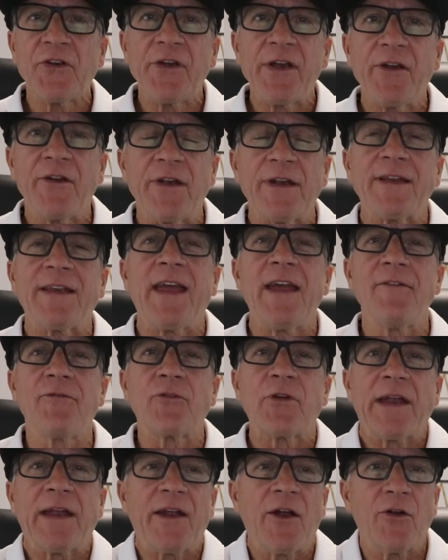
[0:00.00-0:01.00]
here in Cave
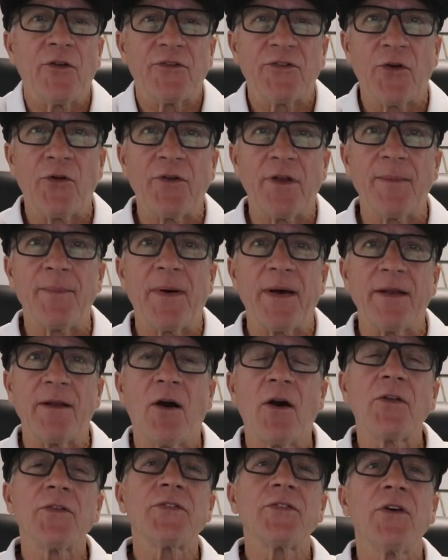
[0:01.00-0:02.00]
Creek, Arizona, but
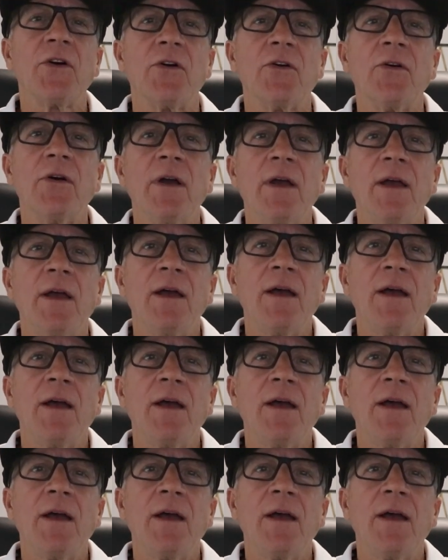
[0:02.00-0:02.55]
also